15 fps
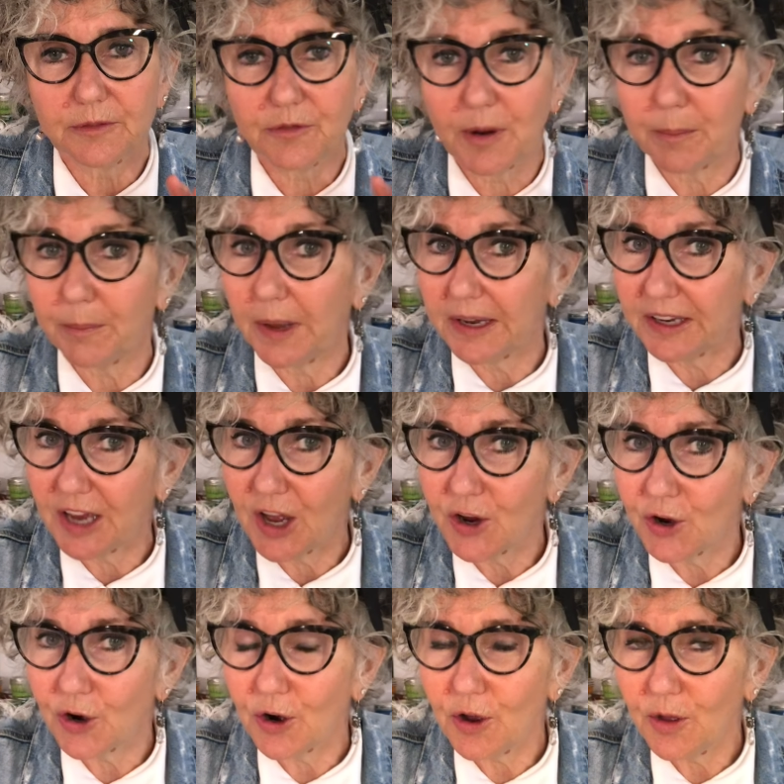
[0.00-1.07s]
from a young
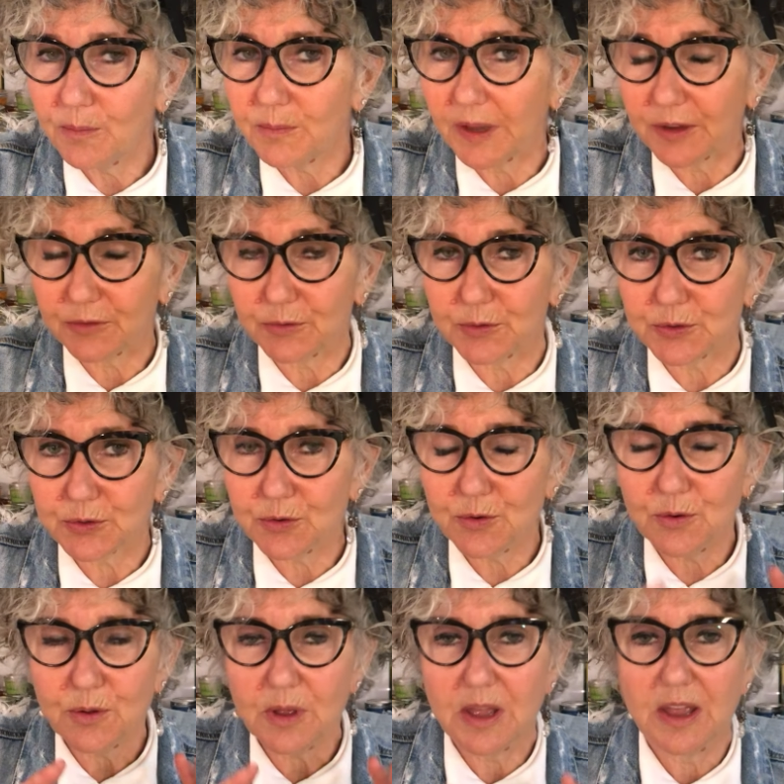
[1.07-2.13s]
girl, like through
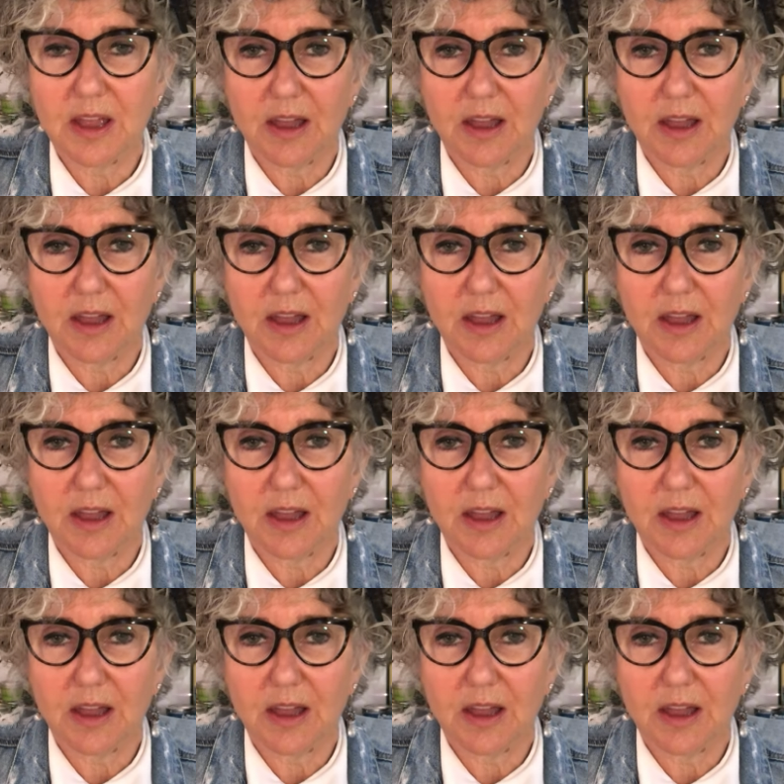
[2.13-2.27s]
school,